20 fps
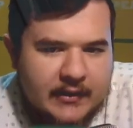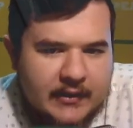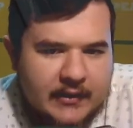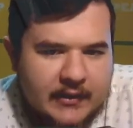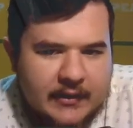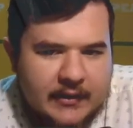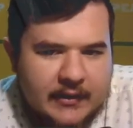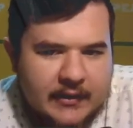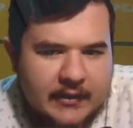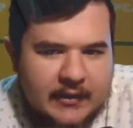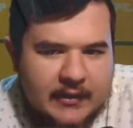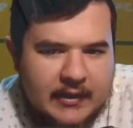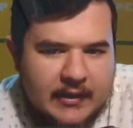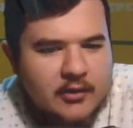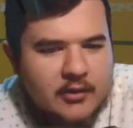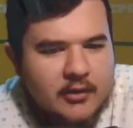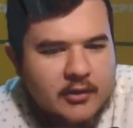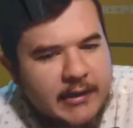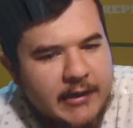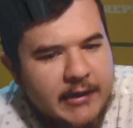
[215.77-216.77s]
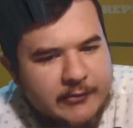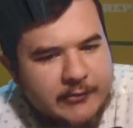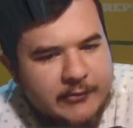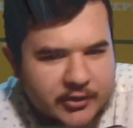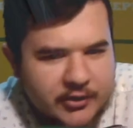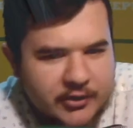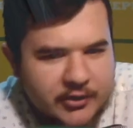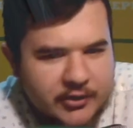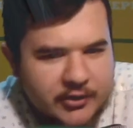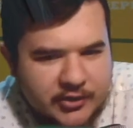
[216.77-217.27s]
You don't have to go straight
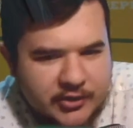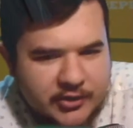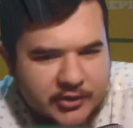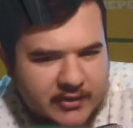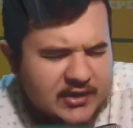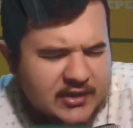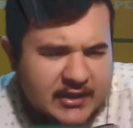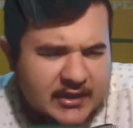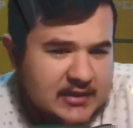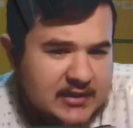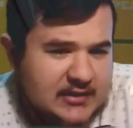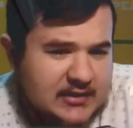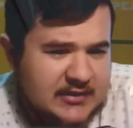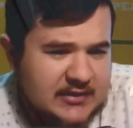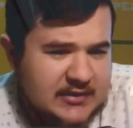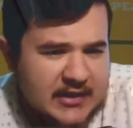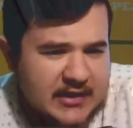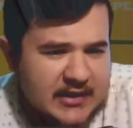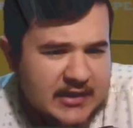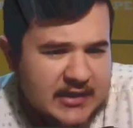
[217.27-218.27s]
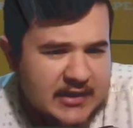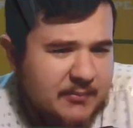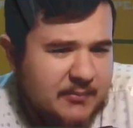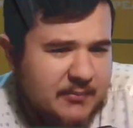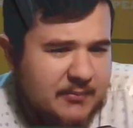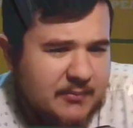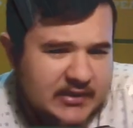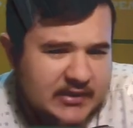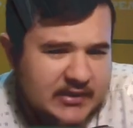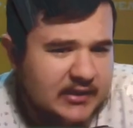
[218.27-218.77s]
into the kingside attack, particularly
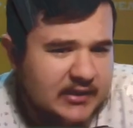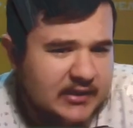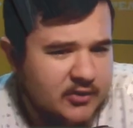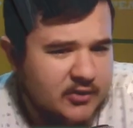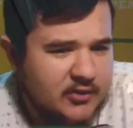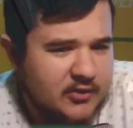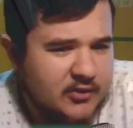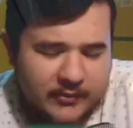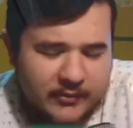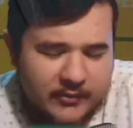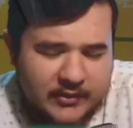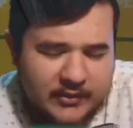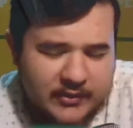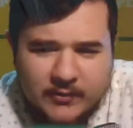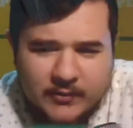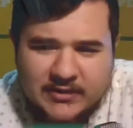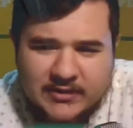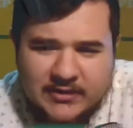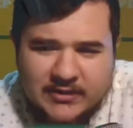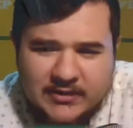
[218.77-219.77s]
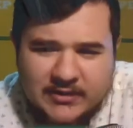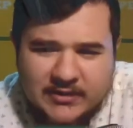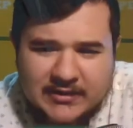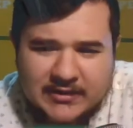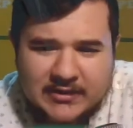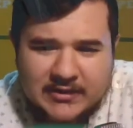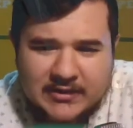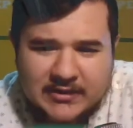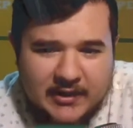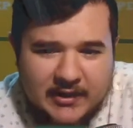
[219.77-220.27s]
because what we did wasn't the best plan.
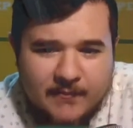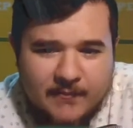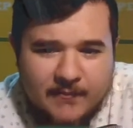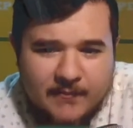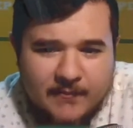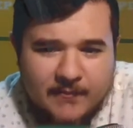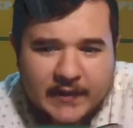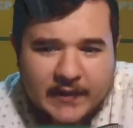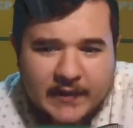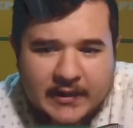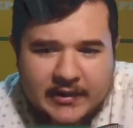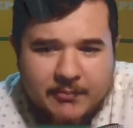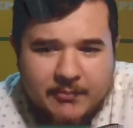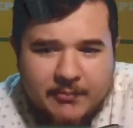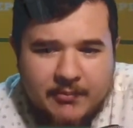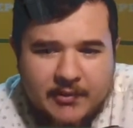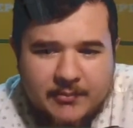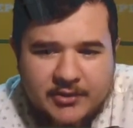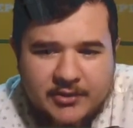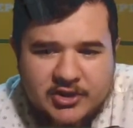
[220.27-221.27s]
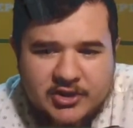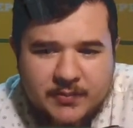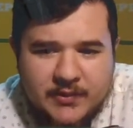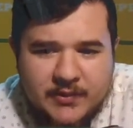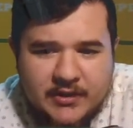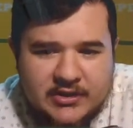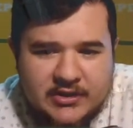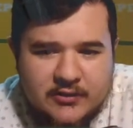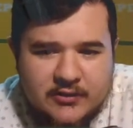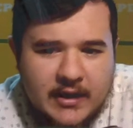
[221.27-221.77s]
Now they play bishop b2,
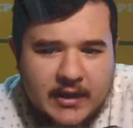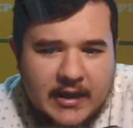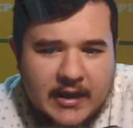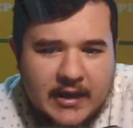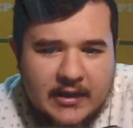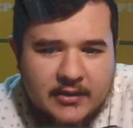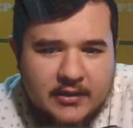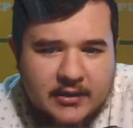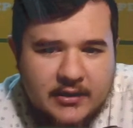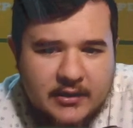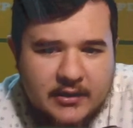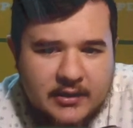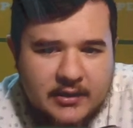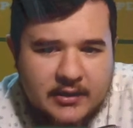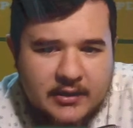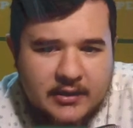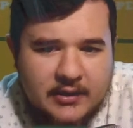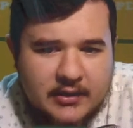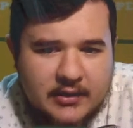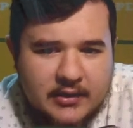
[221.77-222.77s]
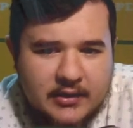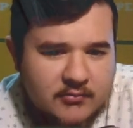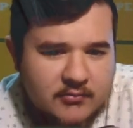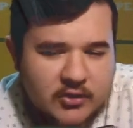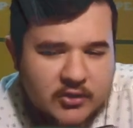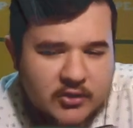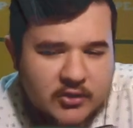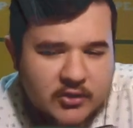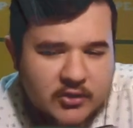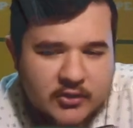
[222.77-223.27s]
and you can
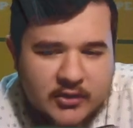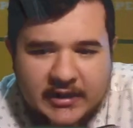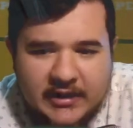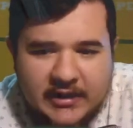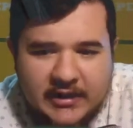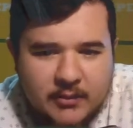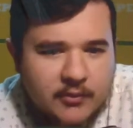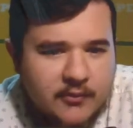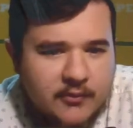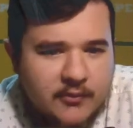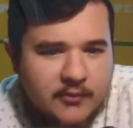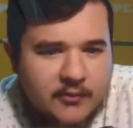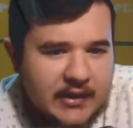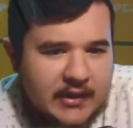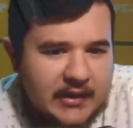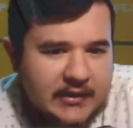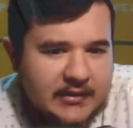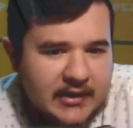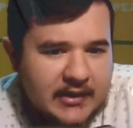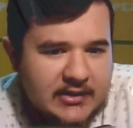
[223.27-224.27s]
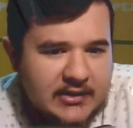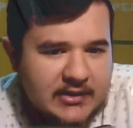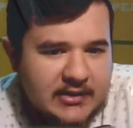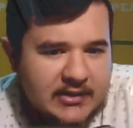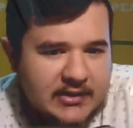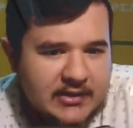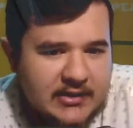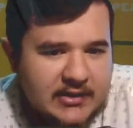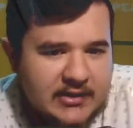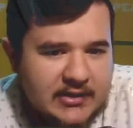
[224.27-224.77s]
play a move like knight to
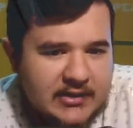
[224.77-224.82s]
a6.